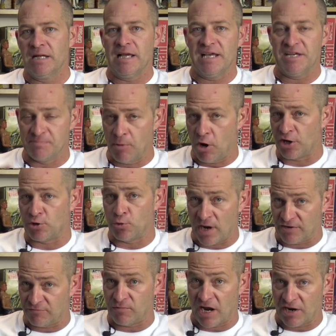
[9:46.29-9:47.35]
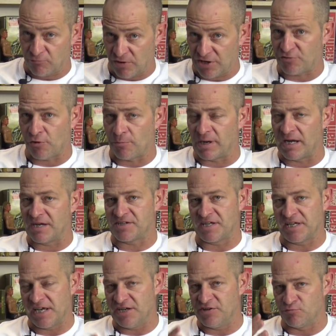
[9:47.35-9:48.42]
is Michael at Retro
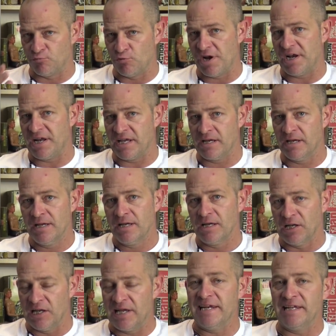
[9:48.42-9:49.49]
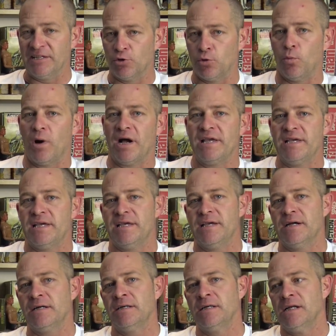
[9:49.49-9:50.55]
Blasting. He's really leading the way
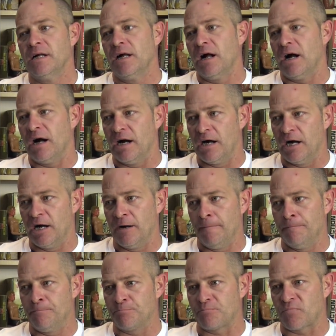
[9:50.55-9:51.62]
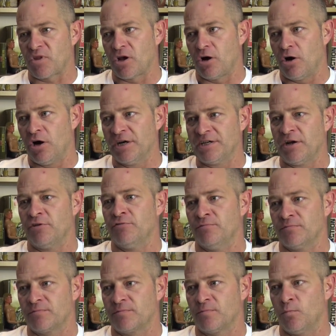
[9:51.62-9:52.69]
here. I don't
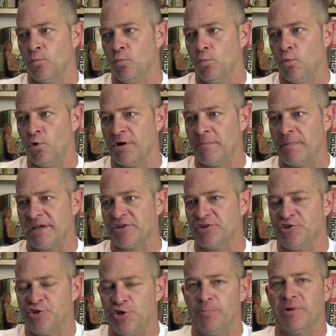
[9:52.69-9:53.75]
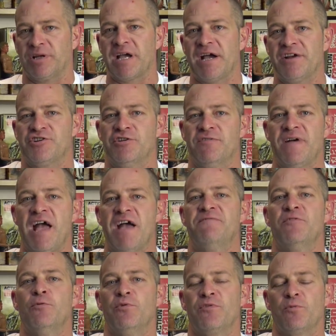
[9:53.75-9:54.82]
want to make a duplication of
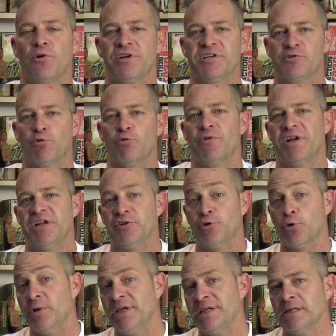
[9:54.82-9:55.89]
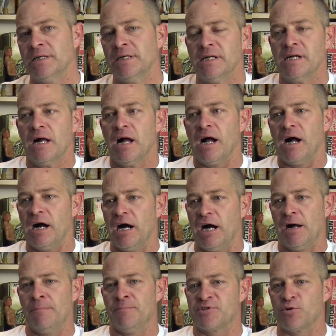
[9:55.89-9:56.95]
effort with what he's already doing.
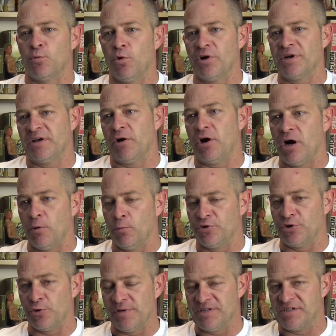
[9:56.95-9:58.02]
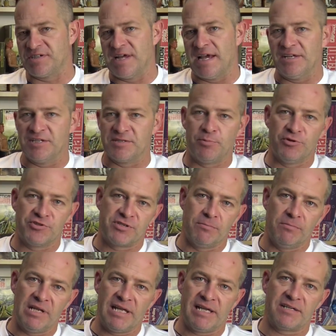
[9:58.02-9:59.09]
So what I will do instead is put
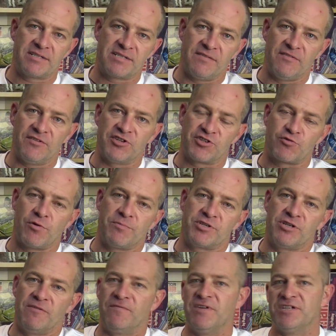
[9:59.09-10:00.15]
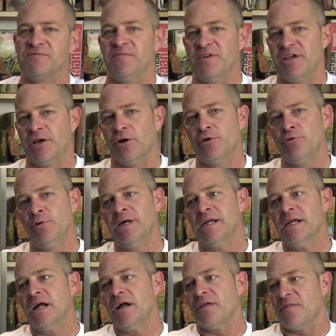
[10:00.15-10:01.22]
some links in the description of this video.
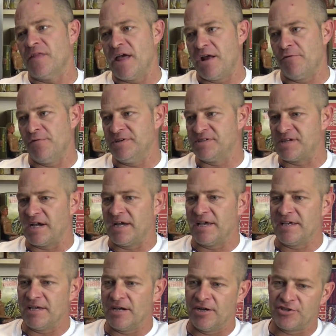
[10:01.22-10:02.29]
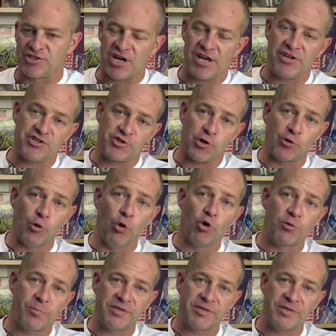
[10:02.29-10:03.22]
There is a change.org